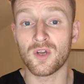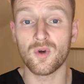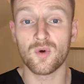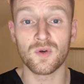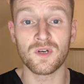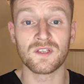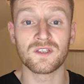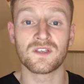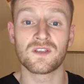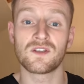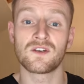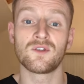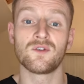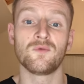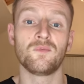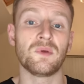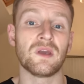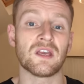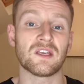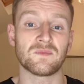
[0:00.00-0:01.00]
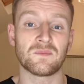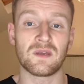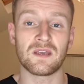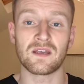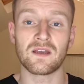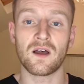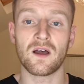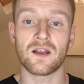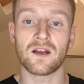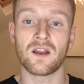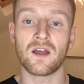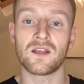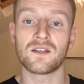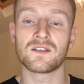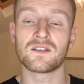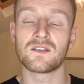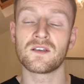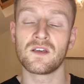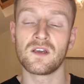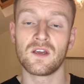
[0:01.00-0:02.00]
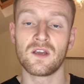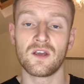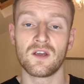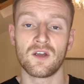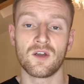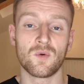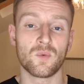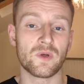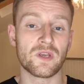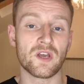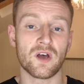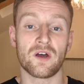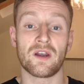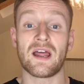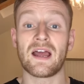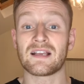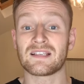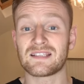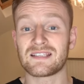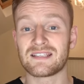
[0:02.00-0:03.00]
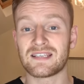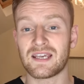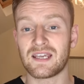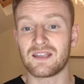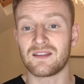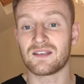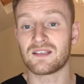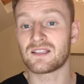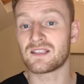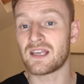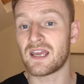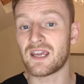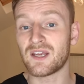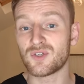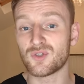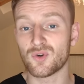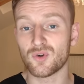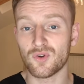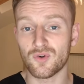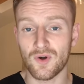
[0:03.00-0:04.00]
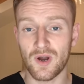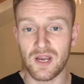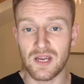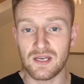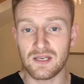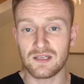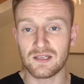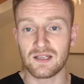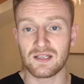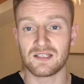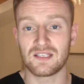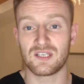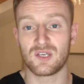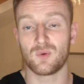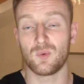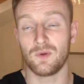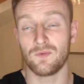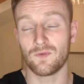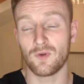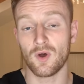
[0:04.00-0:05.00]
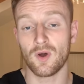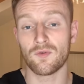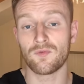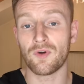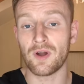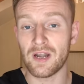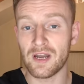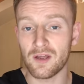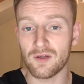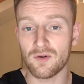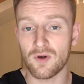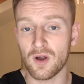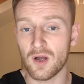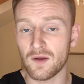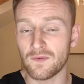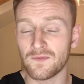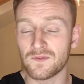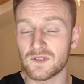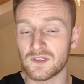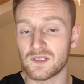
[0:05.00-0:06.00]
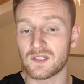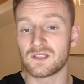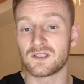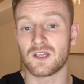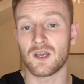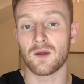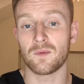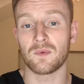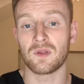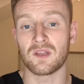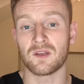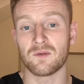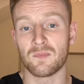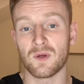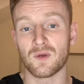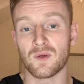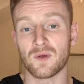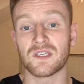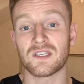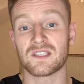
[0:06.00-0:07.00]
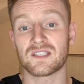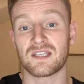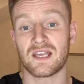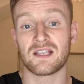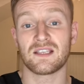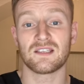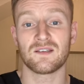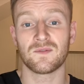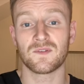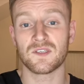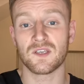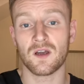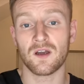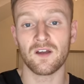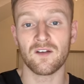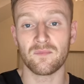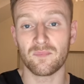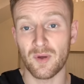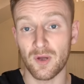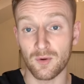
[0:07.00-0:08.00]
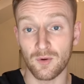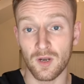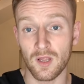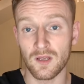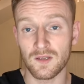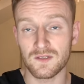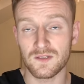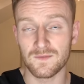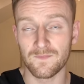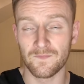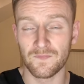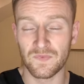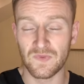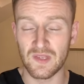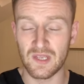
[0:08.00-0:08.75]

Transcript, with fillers: according to the new BSP guidelines, we can't ascertain the stage or grade until we've got a radiograph to determine the most extensive site of bone loss.